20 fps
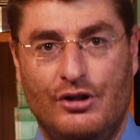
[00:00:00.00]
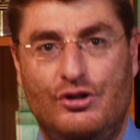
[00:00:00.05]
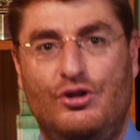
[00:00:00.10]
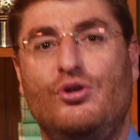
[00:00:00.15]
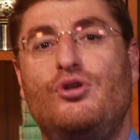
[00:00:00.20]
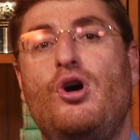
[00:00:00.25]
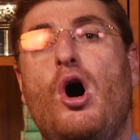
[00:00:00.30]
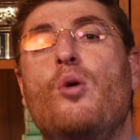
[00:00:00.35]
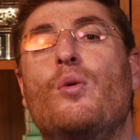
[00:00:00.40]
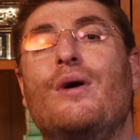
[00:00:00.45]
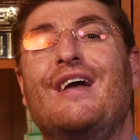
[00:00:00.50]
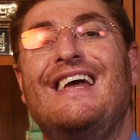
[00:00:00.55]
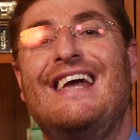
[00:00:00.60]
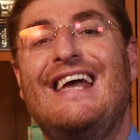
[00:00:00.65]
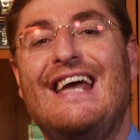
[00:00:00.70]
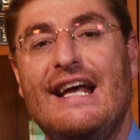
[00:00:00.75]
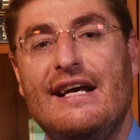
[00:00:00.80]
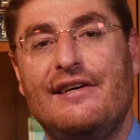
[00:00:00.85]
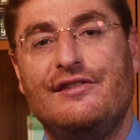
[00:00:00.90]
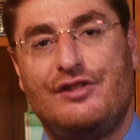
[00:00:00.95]
to go
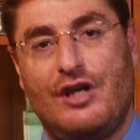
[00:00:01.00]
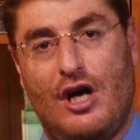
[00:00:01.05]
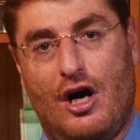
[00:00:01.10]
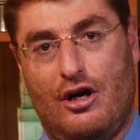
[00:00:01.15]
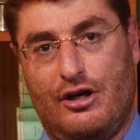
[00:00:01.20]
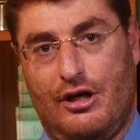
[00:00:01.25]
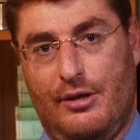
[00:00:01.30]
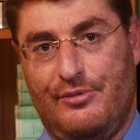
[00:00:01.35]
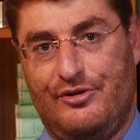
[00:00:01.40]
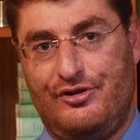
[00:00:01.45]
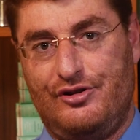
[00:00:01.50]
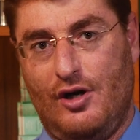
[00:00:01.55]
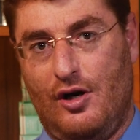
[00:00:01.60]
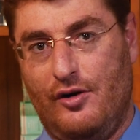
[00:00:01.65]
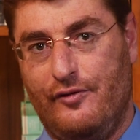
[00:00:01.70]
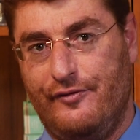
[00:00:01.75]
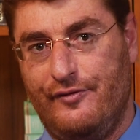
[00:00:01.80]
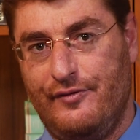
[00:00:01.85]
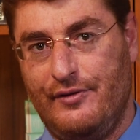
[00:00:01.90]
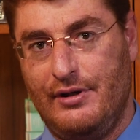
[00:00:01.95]
easy on
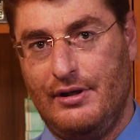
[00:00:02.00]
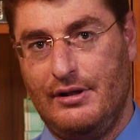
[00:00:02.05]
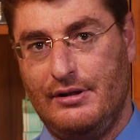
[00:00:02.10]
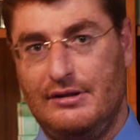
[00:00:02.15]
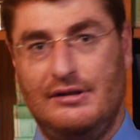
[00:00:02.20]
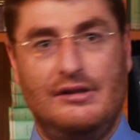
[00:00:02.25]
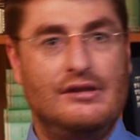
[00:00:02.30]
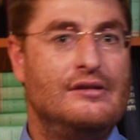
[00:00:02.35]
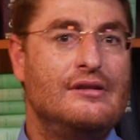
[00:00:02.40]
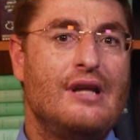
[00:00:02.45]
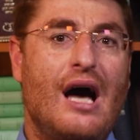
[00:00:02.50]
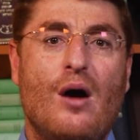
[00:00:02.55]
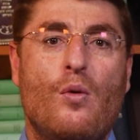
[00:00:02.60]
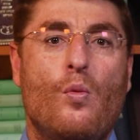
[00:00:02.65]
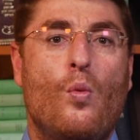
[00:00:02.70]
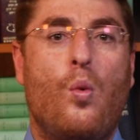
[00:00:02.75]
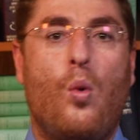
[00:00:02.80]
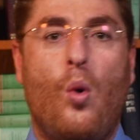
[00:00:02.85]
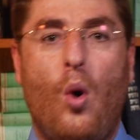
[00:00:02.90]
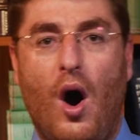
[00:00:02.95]
himself. He did
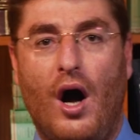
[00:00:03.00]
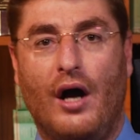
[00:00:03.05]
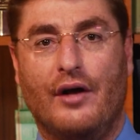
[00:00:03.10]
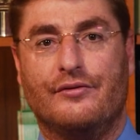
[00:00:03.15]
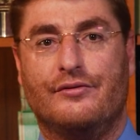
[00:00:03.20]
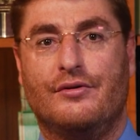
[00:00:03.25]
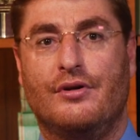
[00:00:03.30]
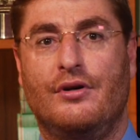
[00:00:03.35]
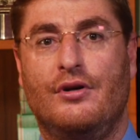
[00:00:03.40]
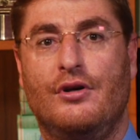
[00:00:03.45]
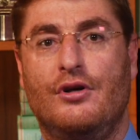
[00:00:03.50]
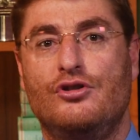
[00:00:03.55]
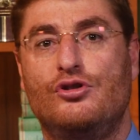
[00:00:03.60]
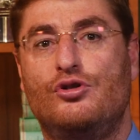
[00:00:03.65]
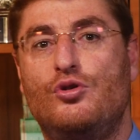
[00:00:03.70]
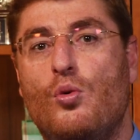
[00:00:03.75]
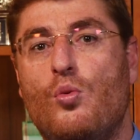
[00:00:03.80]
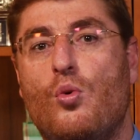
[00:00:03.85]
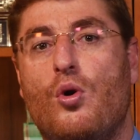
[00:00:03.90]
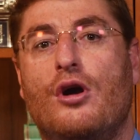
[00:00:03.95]
not want
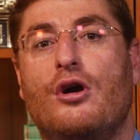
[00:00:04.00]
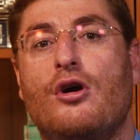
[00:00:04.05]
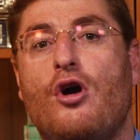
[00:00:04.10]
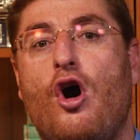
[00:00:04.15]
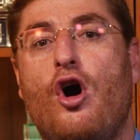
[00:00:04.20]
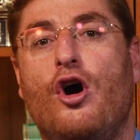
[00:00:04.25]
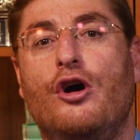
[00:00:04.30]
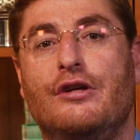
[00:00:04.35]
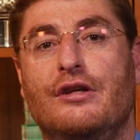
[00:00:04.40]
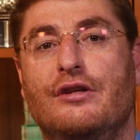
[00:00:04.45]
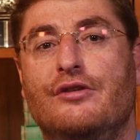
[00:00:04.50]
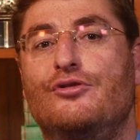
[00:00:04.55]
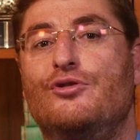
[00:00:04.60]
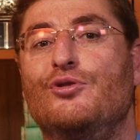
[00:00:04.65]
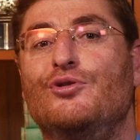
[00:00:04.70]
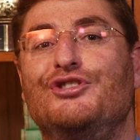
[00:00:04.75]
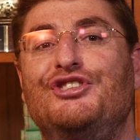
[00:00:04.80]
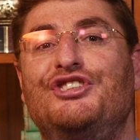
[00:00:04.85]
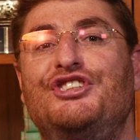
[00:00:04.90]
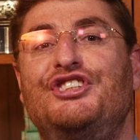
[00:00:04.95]
to work hard and
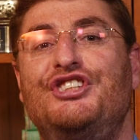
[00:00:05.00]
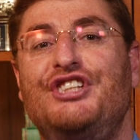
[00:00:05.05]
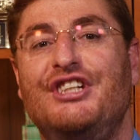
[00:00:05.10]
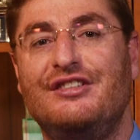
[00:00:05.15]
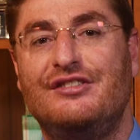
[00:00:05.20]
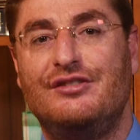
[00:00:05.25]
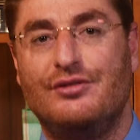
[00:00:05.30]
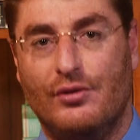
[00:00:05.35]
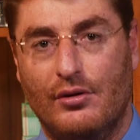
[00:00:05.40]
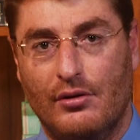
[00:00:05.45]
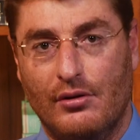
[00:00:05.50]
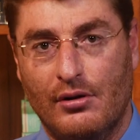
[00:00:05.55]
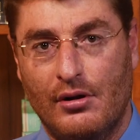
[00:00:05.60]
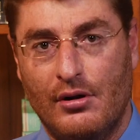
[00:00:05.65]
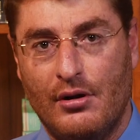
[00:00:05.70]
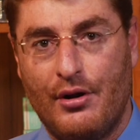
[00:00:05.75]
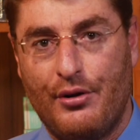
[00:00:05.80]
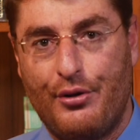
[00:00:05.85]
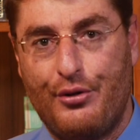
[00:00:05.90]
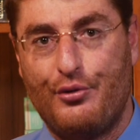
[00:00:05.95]
to chisel
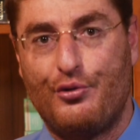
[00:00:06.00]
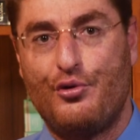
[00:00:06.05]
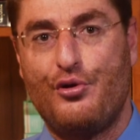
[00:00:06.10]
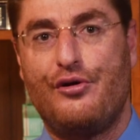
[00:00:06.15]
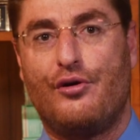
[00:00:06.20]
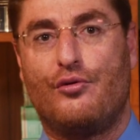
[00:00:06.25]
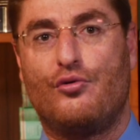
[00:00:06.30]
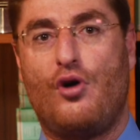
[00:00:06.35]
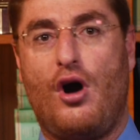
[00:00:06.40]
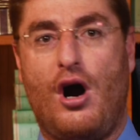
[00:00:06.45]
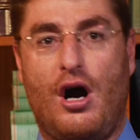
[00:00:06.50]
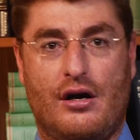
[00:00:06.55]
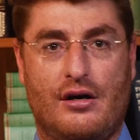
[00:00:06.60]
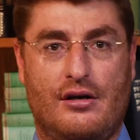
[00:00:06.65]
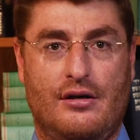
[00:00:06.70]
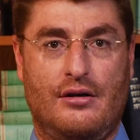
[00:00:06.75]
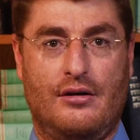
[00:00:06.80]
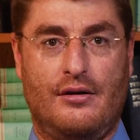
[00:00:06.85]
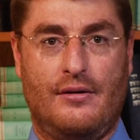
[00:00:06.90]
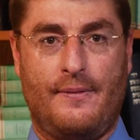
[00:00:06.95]
through the
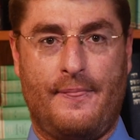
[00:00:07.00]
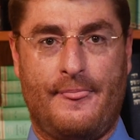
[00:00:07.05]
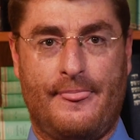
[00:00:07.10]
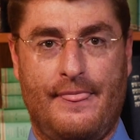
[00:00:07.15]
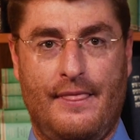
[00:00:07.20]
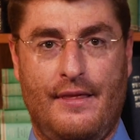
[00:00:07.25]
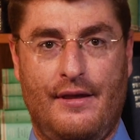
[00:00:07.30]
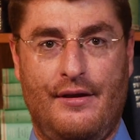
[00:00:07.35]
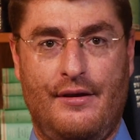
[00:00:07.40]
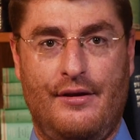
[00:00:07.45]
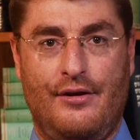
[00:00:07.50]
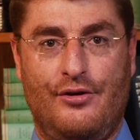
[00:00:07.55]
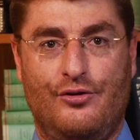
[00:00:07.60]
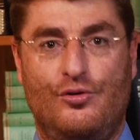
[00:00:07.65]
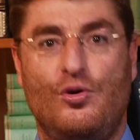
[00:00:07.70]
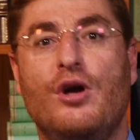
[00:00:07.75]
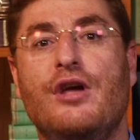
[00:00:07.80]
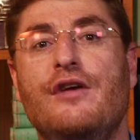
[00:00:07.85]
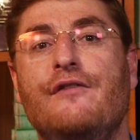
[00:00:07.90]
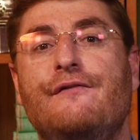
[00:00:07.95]
rock.
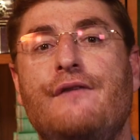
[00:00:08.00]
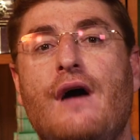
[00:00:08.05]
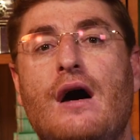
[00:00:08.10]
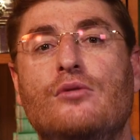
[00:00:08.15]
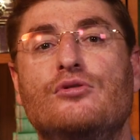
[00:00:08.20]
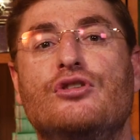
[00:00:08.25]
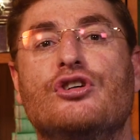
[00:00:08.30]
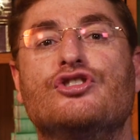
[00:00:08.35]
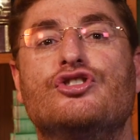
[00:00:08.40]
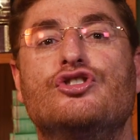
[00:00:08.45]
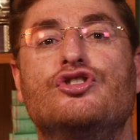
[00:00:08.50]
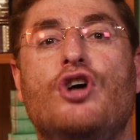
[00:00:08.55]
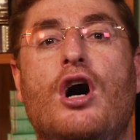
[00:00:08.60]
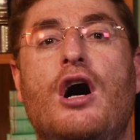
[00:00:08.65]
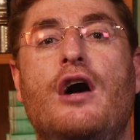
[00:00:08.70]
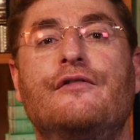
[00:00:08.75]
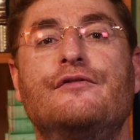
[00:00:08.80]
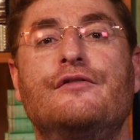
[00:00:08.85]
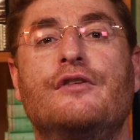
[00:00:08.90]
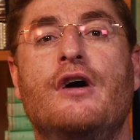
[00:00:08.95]
So he found a
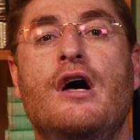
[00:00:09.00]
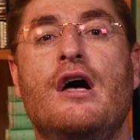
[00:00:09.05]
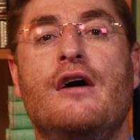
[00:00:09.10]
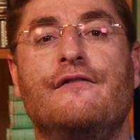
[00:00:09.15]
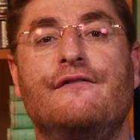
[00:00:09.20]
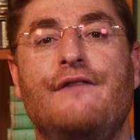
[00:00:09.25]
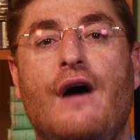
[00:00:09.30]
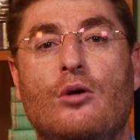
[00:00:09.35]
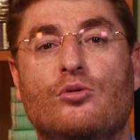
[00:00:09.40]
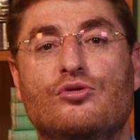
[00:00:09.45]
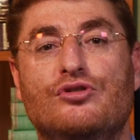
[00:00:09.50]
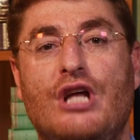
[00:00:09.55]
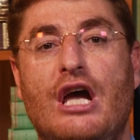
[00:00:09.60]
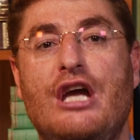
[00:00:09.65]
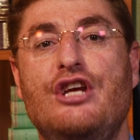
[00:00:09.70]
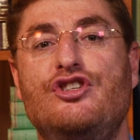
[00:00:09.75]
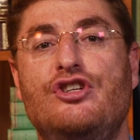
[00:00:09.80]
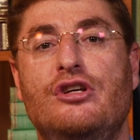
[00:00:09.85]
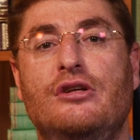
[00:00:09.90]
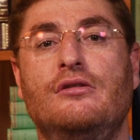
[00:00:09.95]
soft
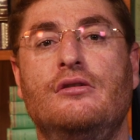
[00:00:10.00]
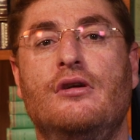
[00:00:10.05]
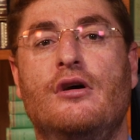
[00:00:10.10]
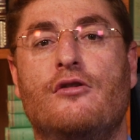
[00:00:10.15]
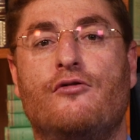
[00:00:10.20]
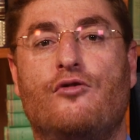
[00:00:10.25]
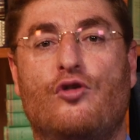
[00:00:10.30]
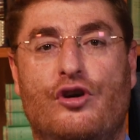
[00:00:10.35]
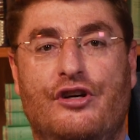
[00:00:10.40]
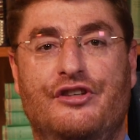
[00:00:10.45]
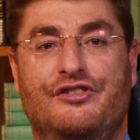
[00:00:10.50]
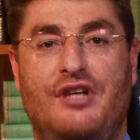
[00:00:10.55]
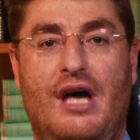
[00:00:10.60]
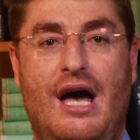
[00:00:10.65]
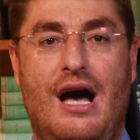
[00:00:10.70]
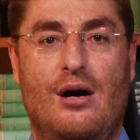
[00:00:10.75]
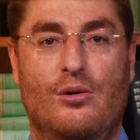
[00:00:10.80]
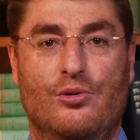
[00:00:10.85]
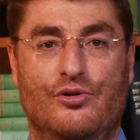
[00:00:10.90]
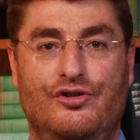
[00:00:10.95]
foundation for his
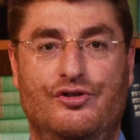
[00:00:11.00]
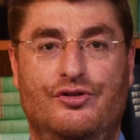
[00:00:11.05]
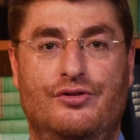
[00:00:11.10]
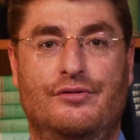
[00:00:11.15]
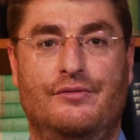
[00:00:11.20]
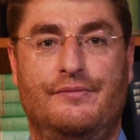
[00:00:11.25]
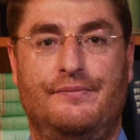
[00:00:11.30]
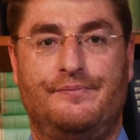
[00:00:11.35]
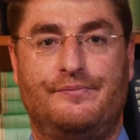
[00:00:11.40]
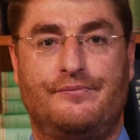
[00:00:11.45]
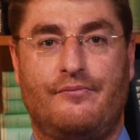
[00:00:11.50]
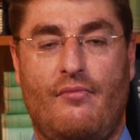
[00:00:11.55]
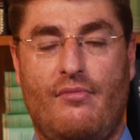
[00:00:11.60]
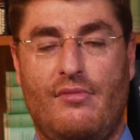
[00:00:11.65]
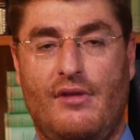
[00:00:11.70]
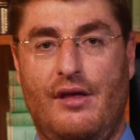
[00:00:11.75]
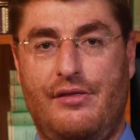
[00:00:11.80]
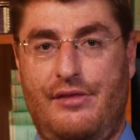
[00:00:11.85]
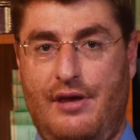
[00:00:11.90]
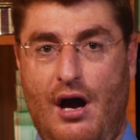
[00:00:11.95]
house.
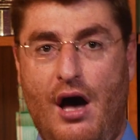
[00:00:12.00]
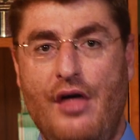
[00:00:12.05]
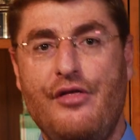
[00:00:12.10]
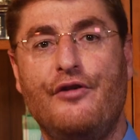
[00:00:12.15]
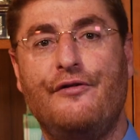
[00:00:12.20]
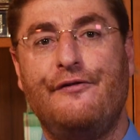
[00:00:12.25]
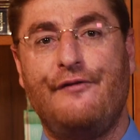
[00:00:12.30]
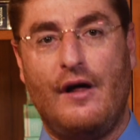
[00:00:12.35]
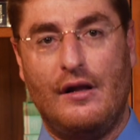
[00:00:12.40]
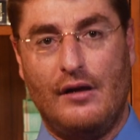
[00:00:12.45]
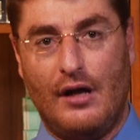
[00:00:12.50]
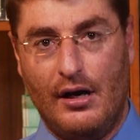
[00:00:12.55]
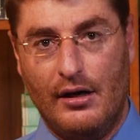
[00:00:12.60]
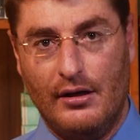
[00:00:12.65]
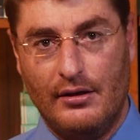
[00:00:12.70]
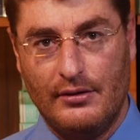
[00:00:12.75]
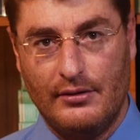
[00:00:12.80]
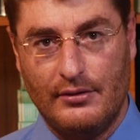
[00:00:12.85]
The other fella,